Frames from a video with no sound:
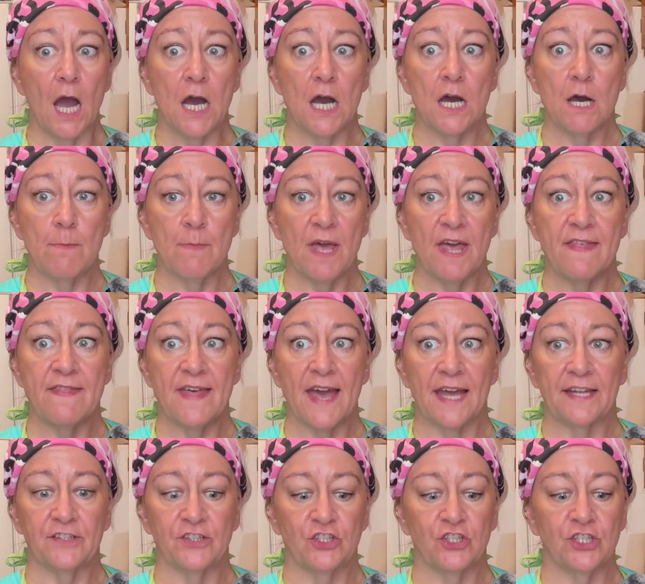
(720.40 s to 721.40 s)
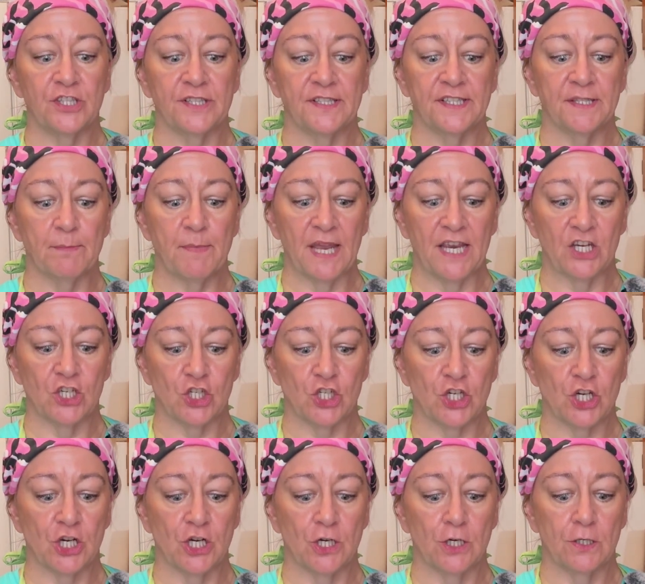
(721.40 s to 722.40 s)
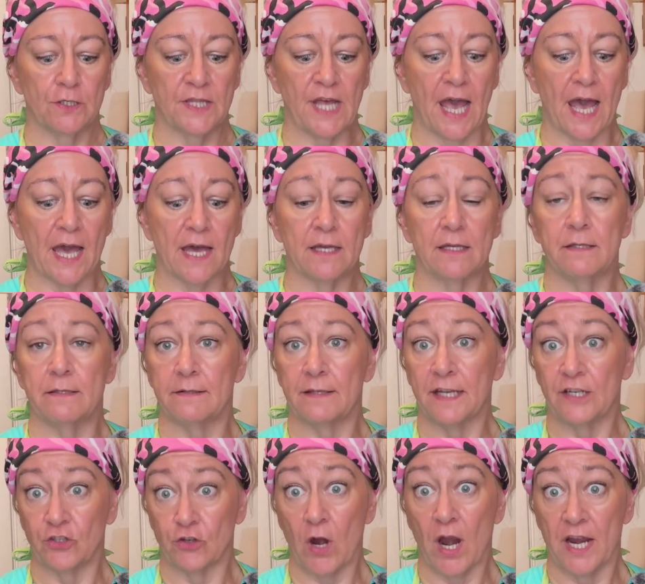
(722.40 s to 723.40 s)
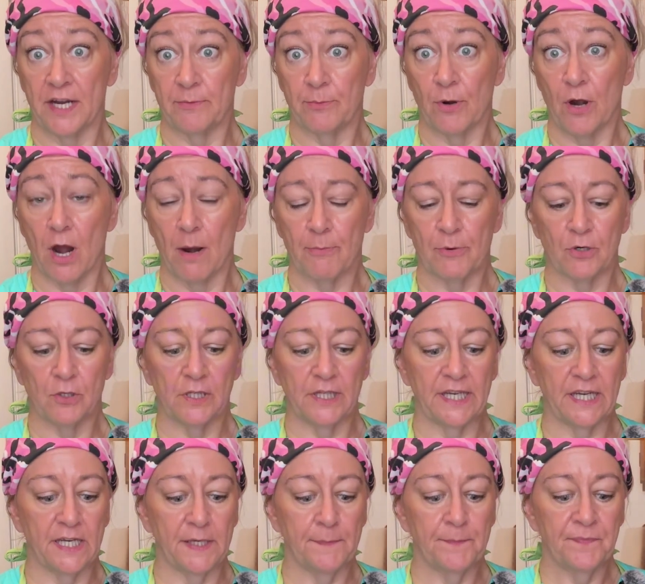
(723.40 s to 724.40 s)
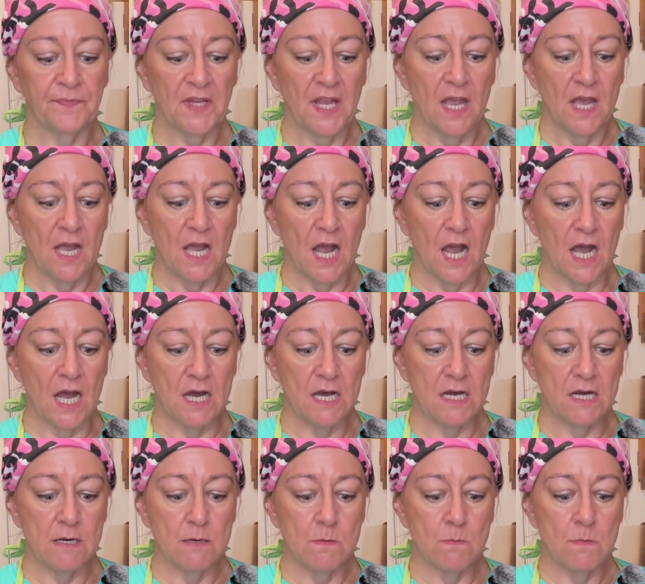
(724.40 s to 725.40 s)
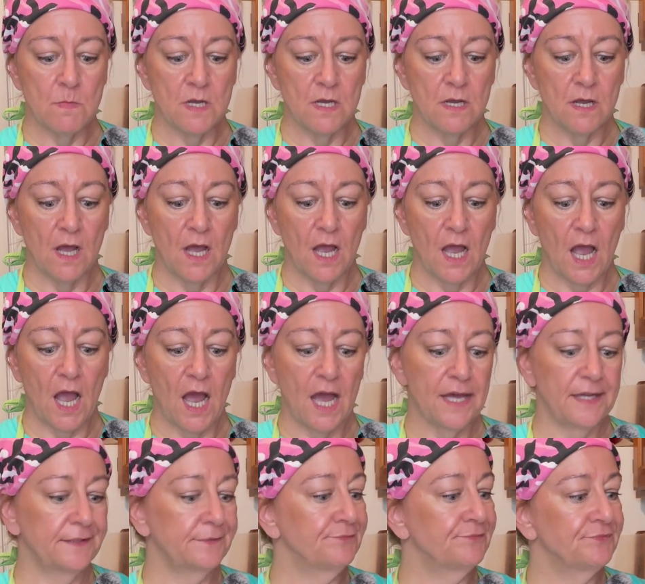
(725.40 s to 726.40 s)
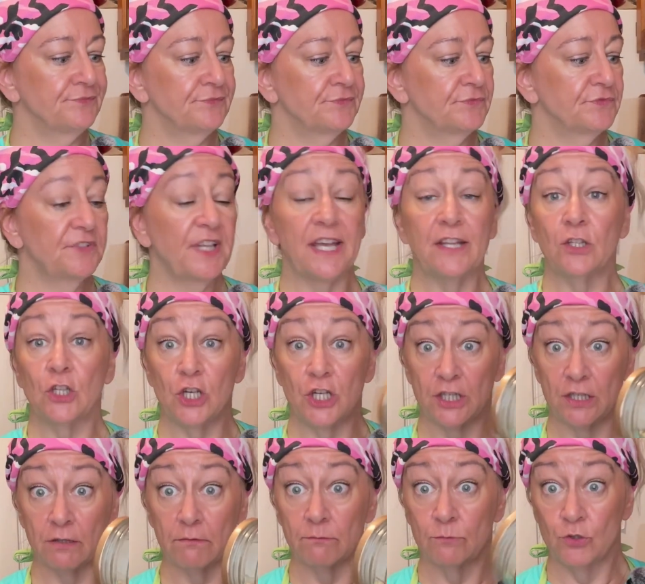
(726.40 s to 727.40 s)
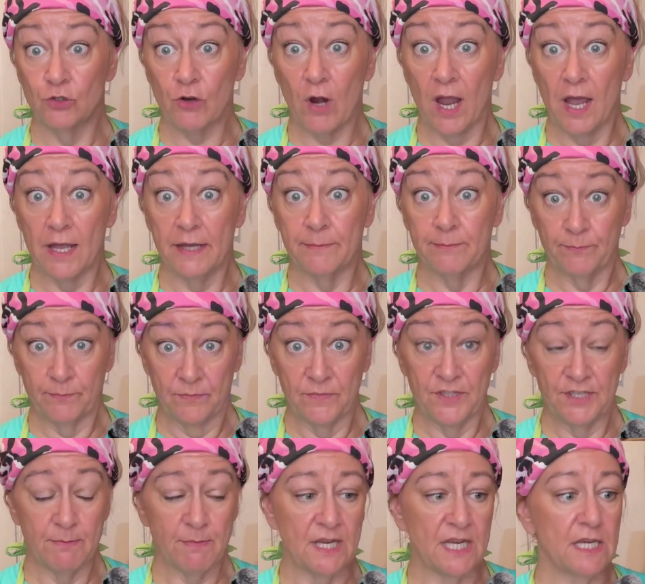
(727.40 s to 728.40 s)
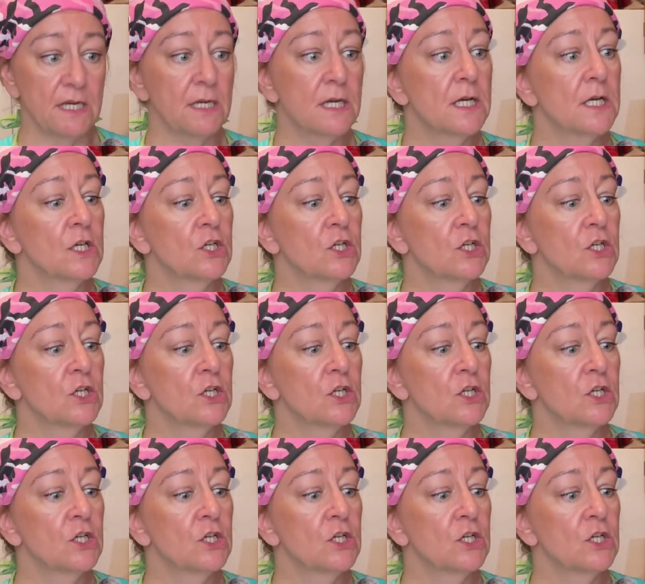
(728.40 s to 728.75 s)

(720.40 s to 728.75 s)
and that's just to make sure that they dried properly. Um, they look dry to me,